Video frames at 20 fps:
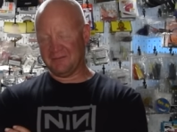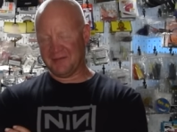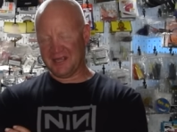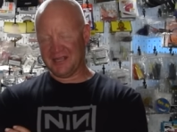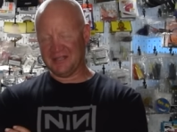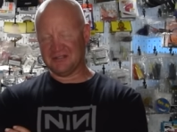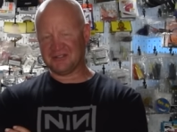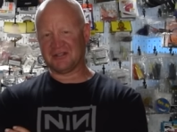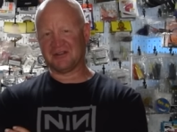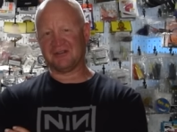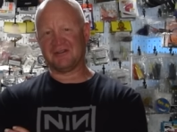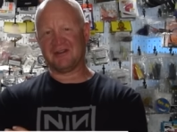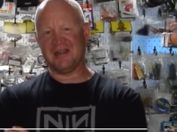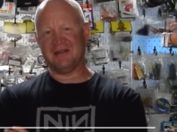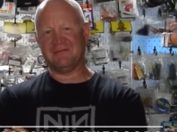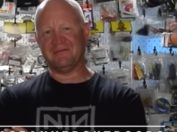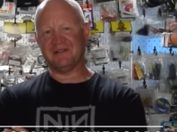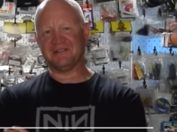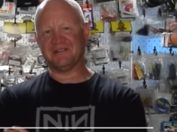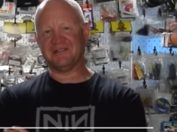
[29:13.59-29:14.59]
my
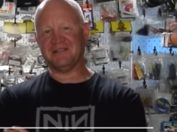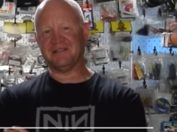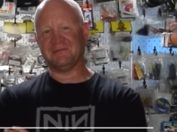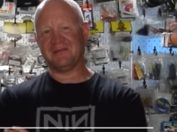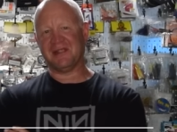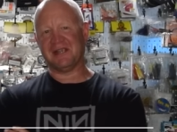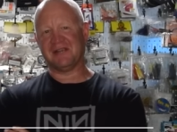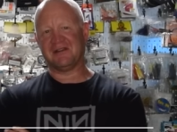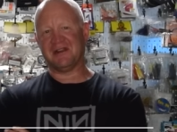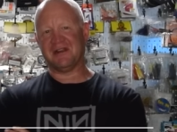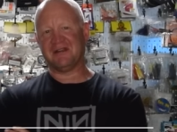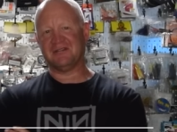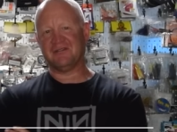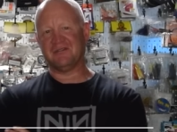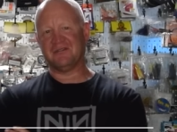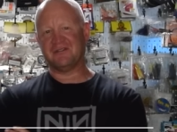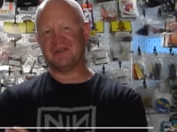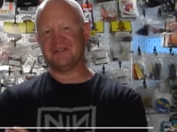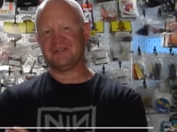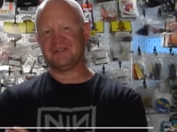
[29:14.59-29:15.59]
Instagram at SeaSpanker
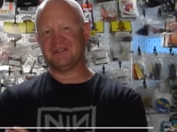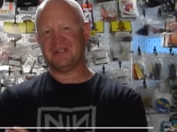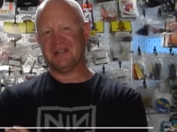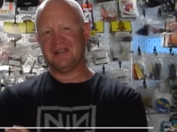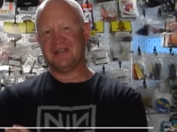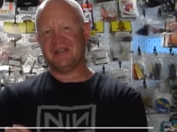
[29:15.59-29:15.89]
Outdoors.